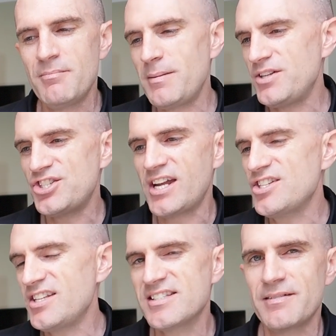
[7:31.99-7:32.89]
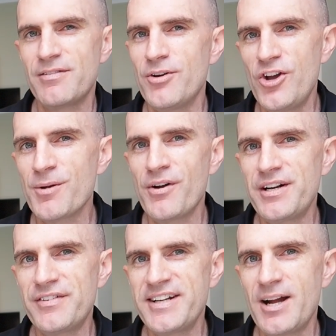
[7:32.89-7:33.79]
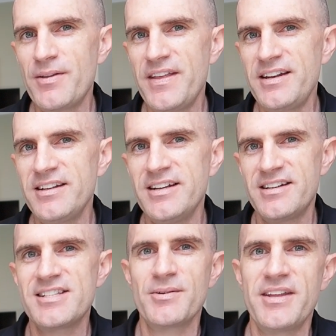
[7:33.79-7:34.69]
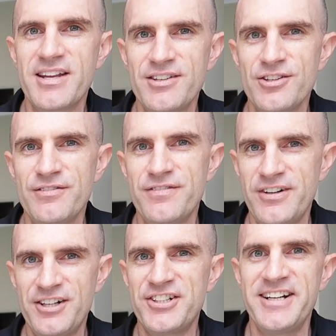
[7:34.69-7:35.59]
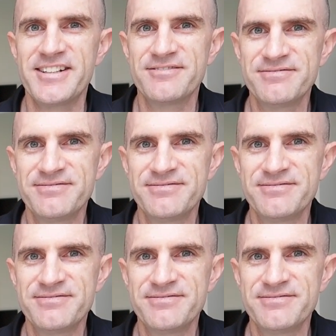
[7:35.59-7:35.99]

maybe change things up from erg mode every now and then to see what they can do for our training.